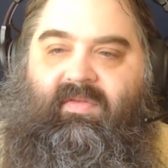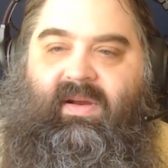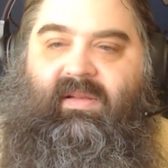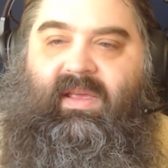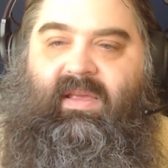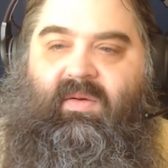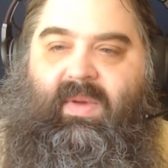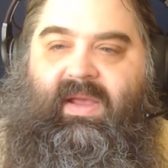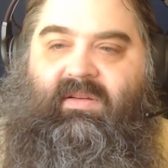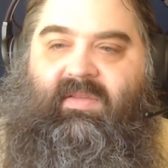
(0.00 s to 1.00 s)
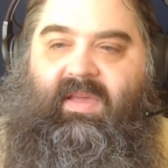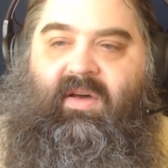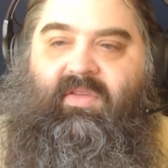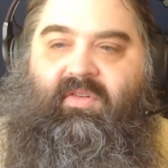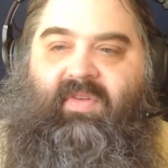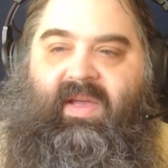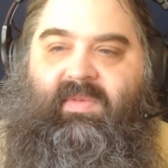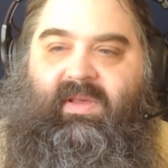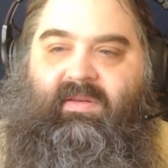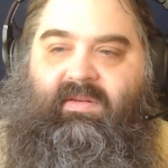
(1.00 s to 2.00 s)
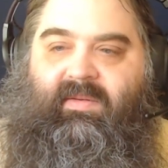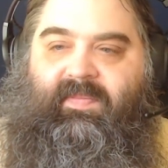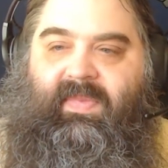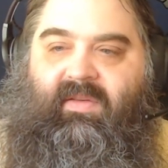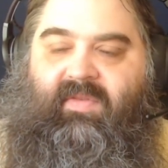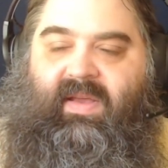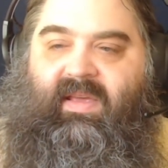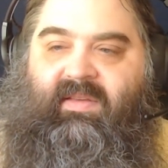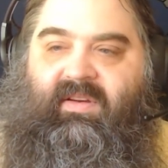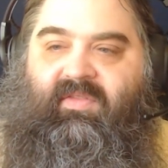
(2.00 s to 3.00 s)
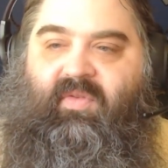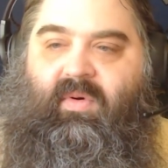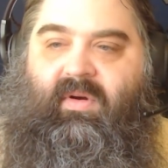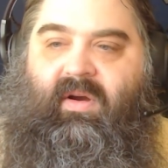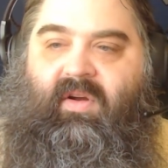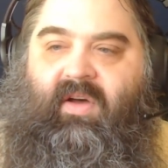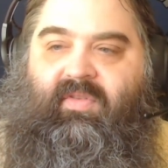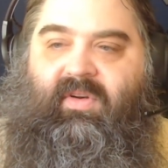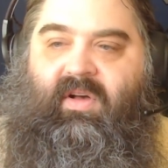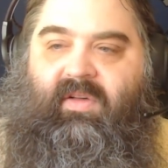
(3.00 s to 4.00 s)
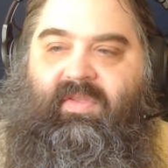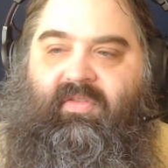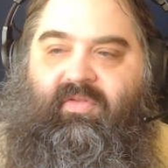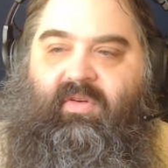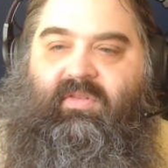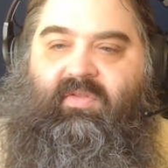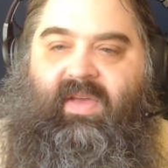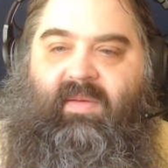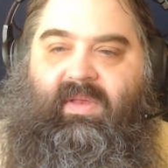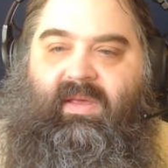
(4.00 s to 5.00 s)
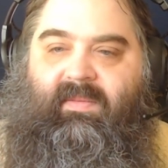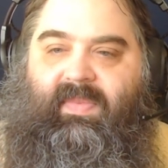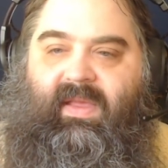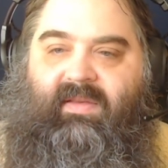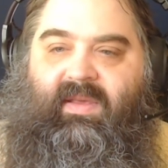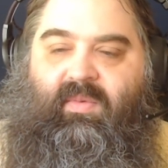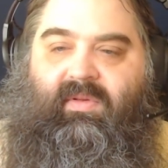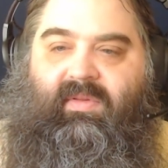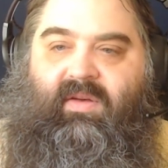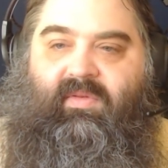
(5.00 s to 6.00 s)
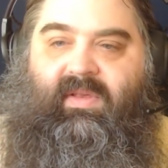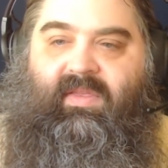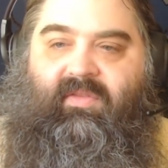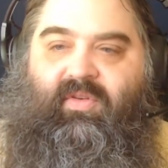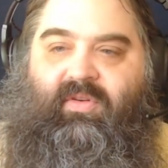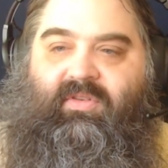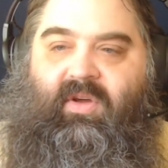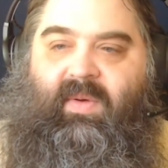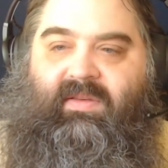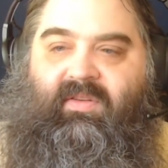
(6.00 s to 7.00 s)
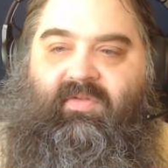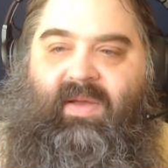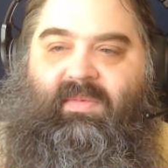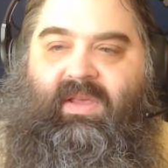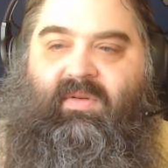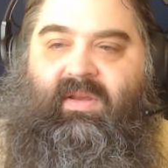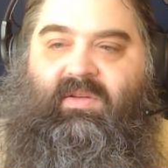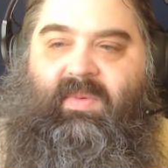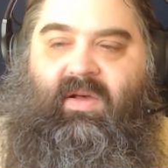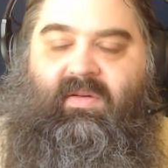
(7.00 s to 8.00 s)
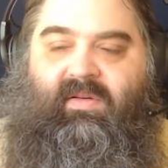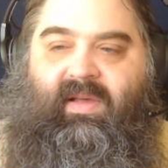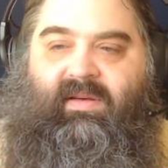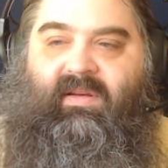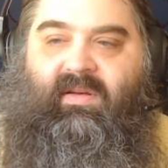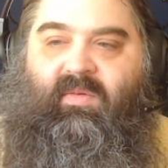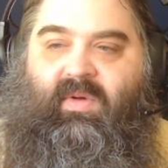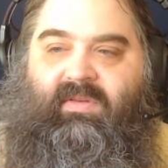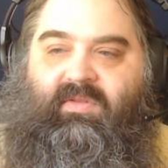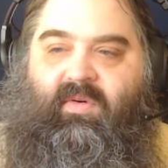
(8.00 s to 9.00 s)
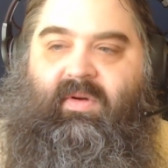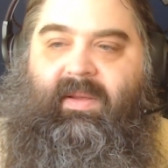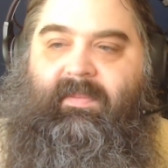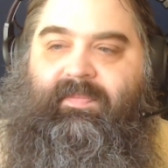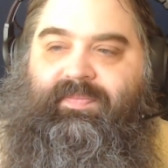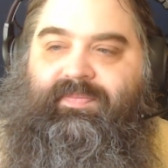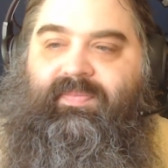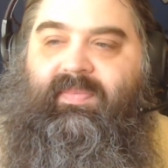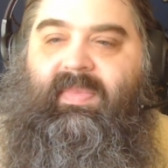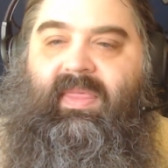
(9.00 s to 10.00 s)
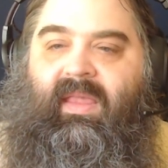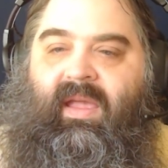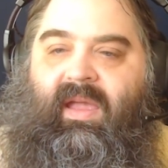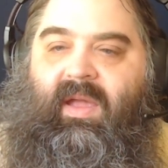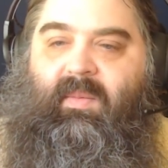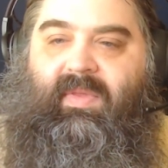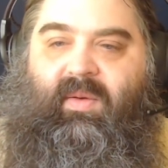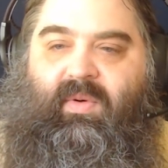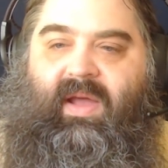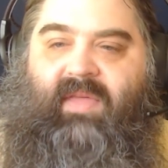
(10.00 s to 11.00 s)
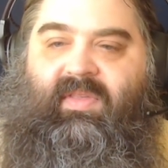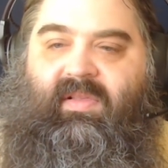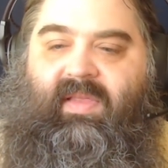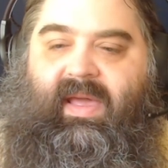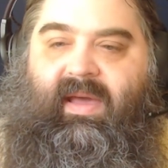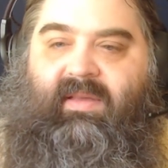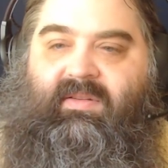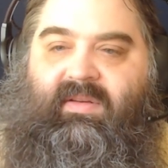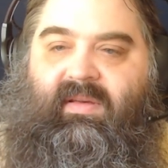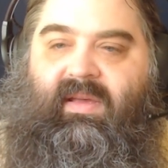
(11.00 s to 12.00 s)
Finally, we get to the other families. Fantastic Four are often called the first family, as they were literally the first cohesive family unit to be all collected in one story. But they were not the last.